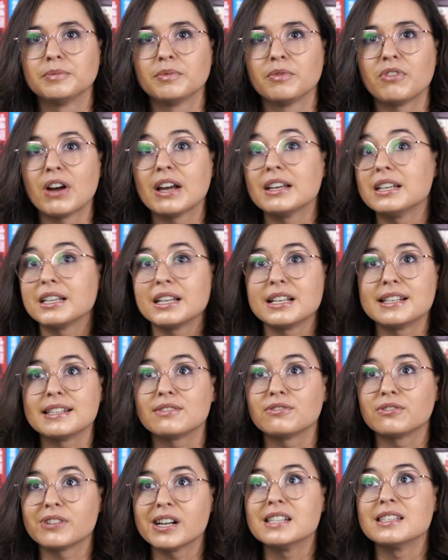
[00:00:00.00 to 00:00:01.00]
finding his
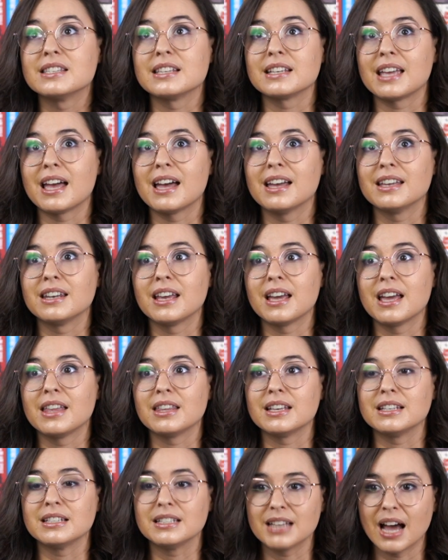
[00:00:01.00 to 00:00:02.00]
friends again and
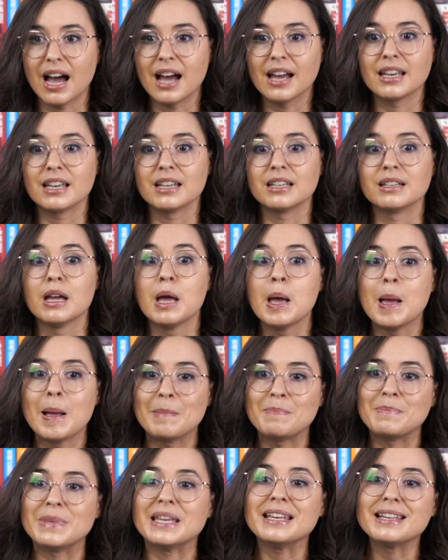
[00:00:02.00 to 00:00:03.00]
then dying,
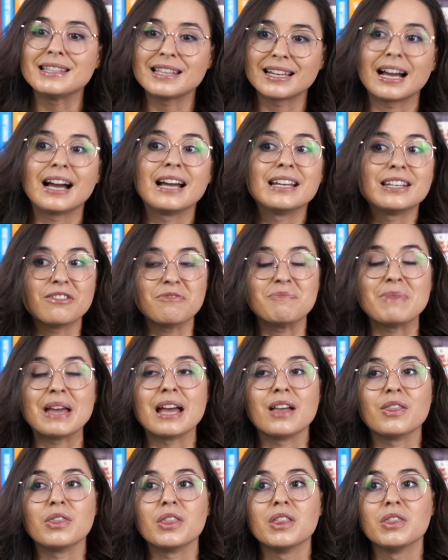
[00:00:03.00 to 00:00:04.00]
being the kind of
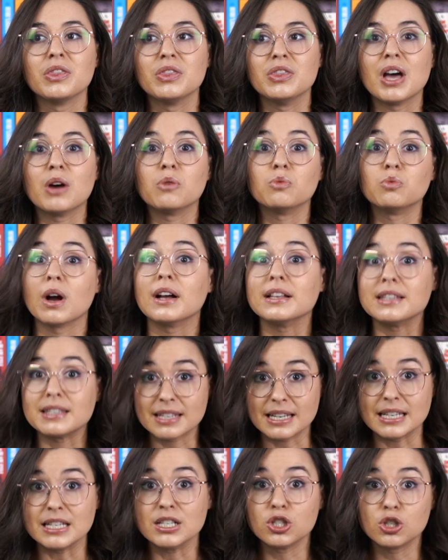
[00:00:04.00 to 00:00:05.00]
man that runs
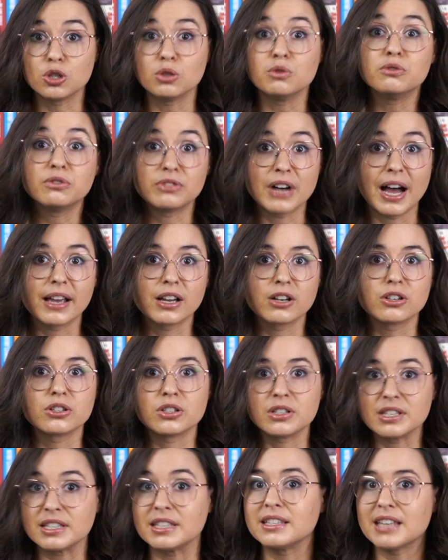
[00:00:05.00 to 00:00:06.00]
into fire
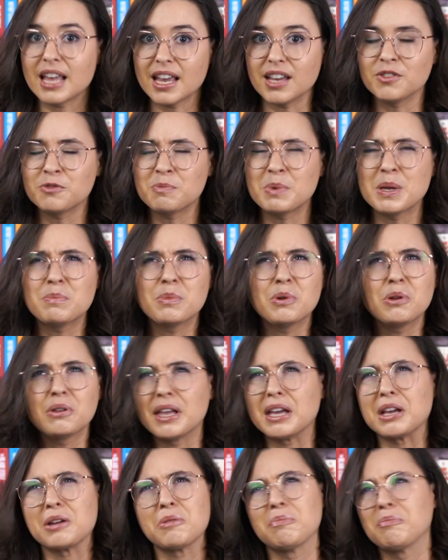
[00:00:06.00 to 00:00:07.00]
to save people.
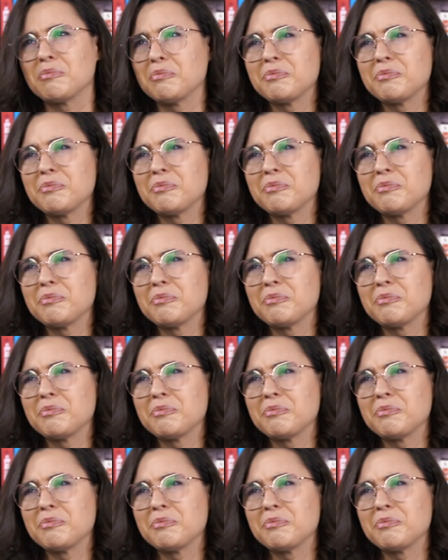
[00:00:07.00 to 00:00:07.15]
Like,